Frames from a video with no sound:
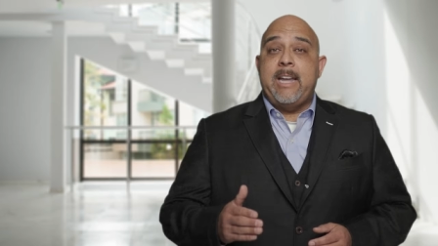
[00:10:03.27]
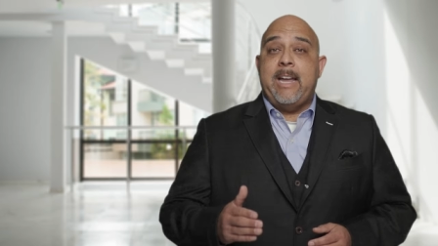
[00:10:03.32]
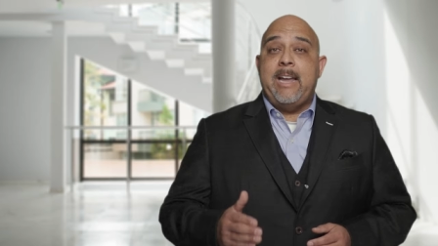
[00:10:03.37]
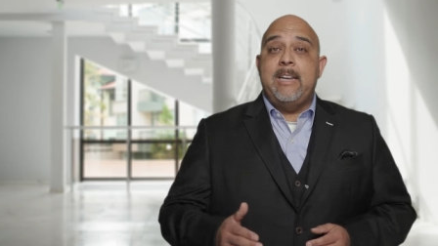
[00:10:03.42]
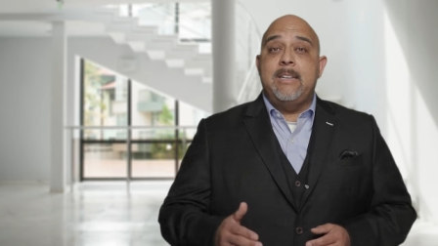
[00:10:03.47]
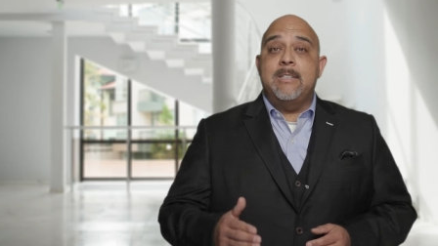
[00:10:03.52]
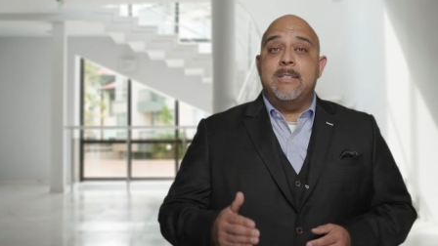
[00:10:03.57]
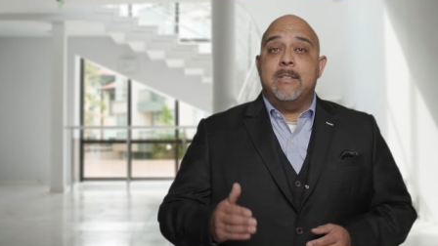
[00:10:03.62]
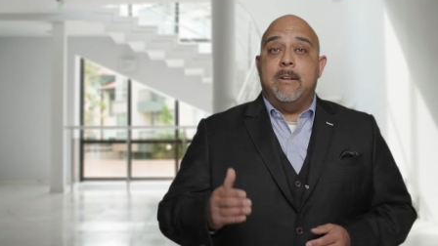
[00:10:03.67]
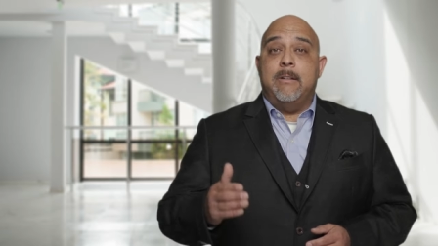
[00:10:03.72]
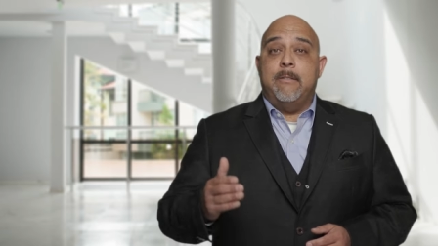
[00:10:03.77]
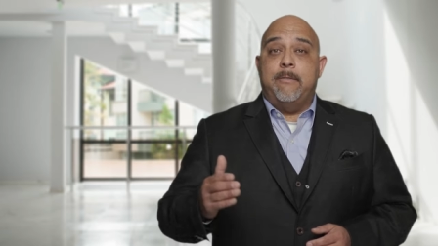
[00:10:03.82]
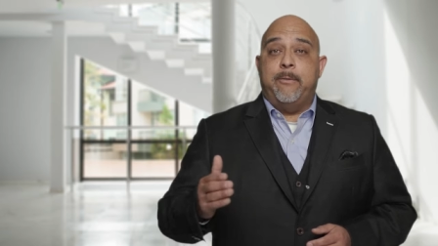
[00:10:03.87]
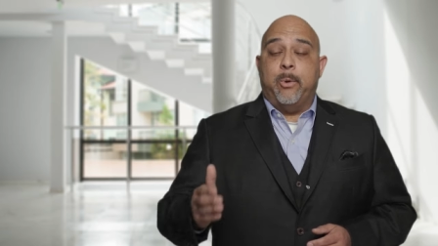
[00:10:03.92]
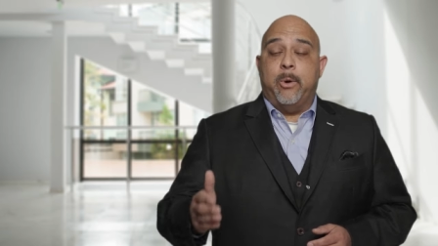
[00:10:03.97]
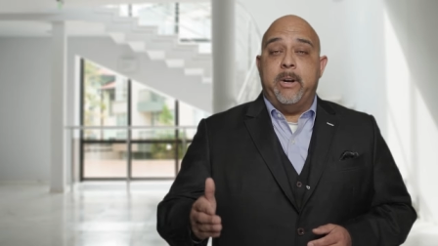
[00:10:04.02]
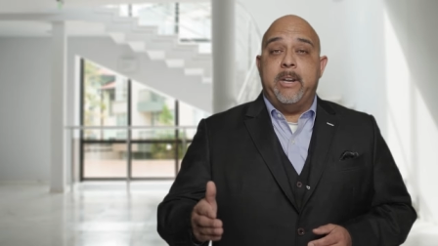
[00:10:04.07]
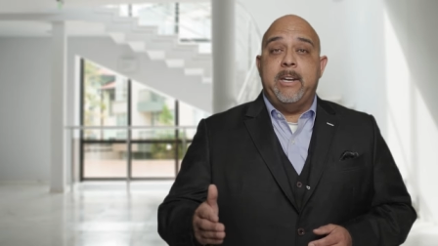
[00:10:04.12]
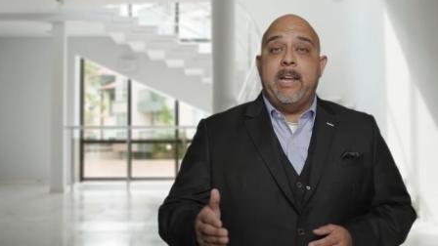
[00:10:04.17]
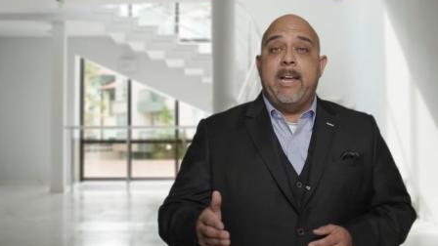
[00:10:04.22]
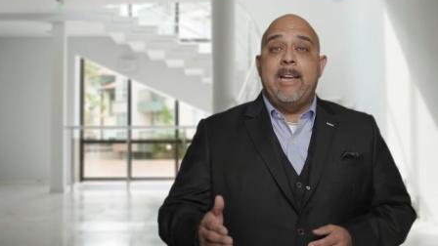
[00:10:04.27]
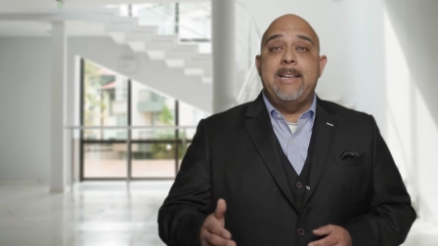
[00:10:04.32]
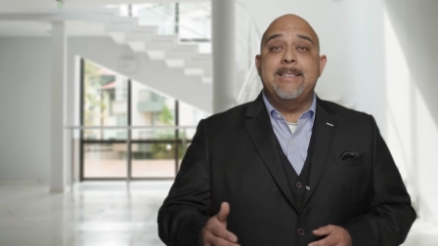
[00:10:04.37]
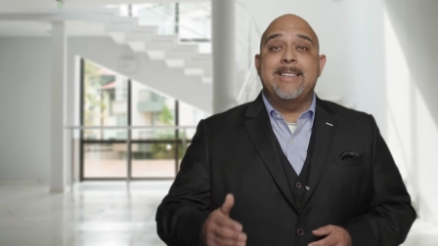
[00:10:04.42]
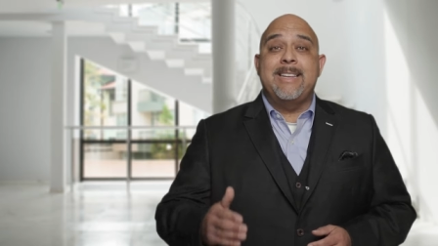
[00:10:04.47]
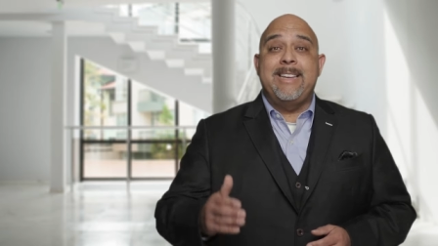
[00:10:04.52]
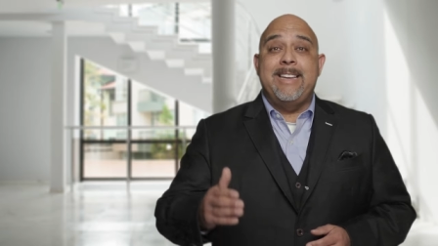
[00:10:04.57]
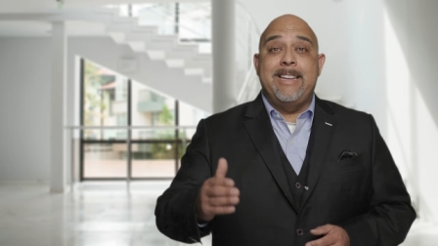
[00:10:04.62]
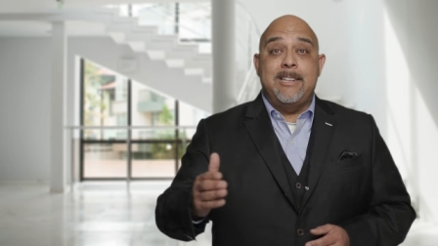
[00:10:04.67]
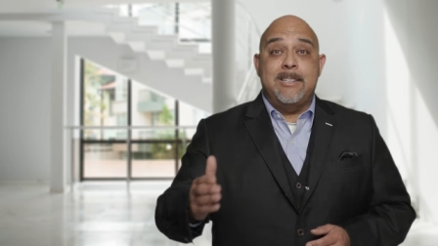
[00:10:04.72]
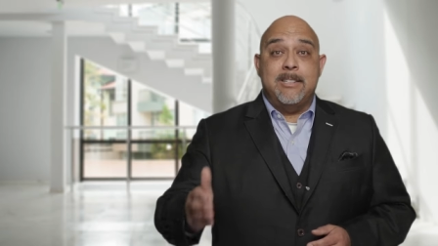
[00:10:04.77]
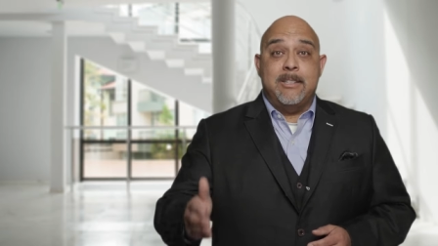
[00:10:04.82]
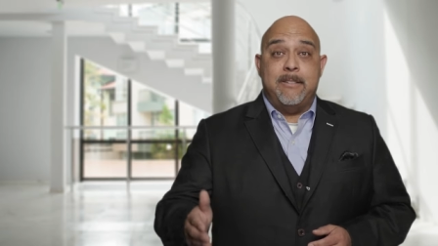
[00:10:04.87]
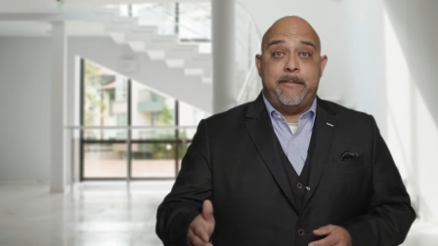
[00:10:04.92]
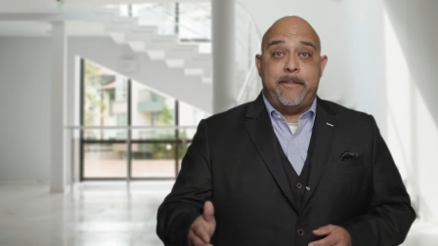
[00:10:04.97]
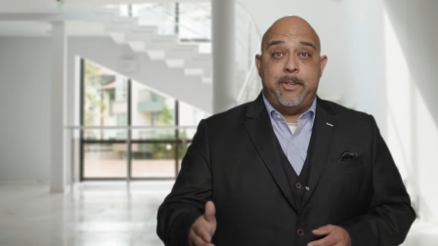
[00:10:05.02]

days, 40 days into the